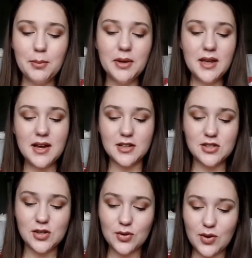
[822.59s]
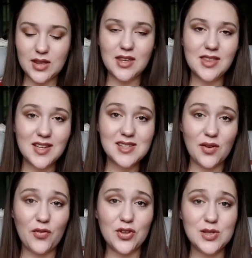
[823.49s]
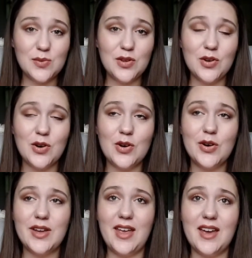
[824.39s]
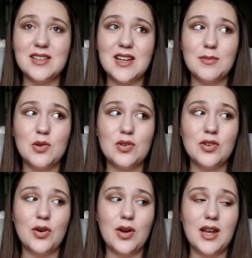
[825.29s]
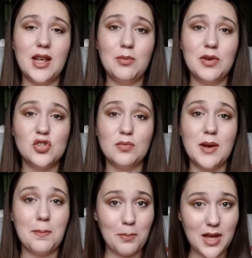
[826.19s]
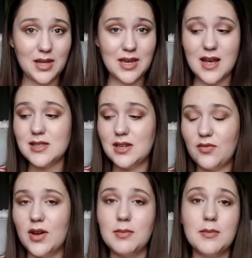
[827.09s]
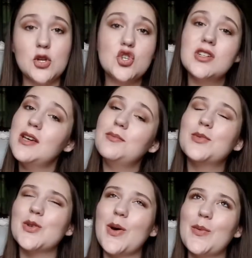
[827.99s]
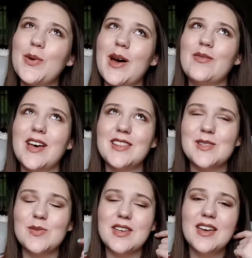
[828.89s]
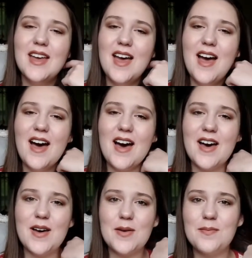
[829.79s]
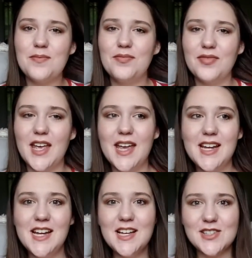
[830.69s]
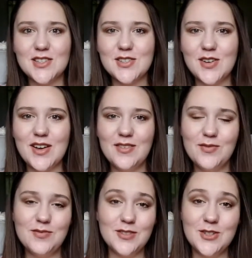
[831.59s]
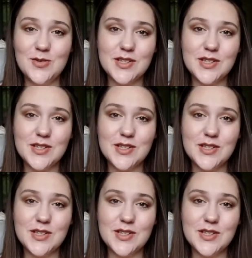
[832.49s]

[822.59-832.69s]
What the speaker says: But yeah, so I think that's it for this week, y'all, and I'm going to go ahead and measure my belly. I did find my measuring tape, so I will have that this week. And yeah, so let's go ahead and do